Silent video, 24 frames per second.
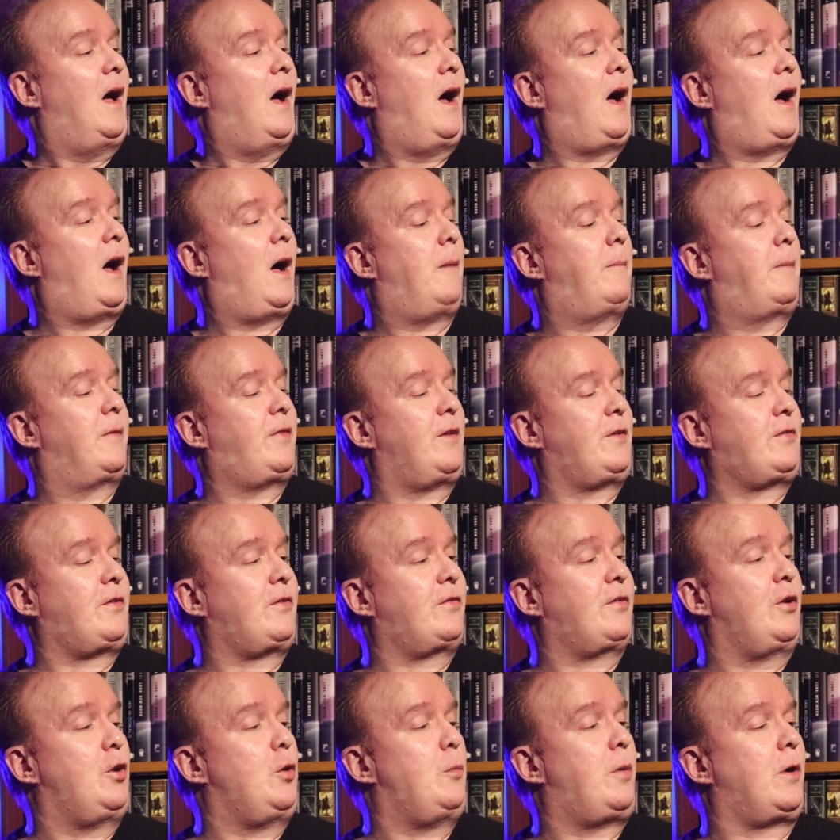Uh, but this
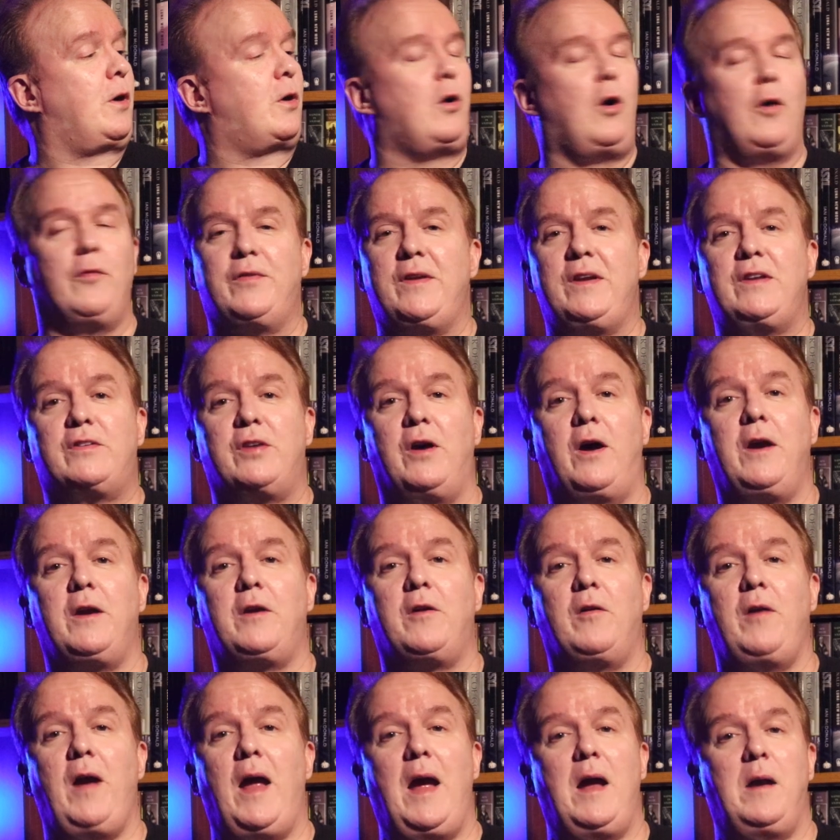is a new book called The
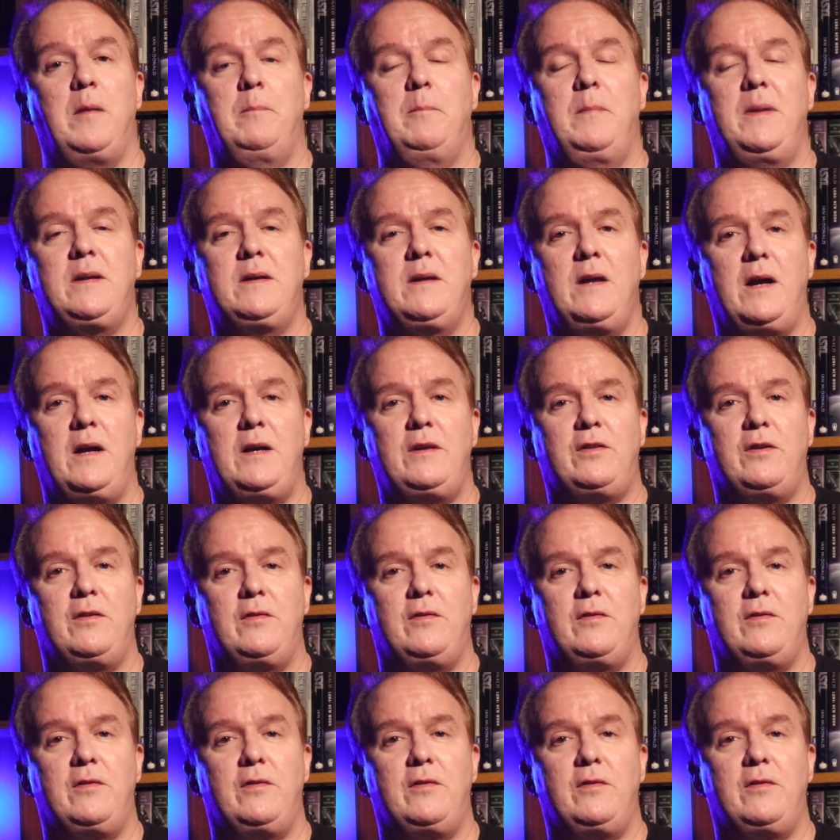Tiger at Midnight.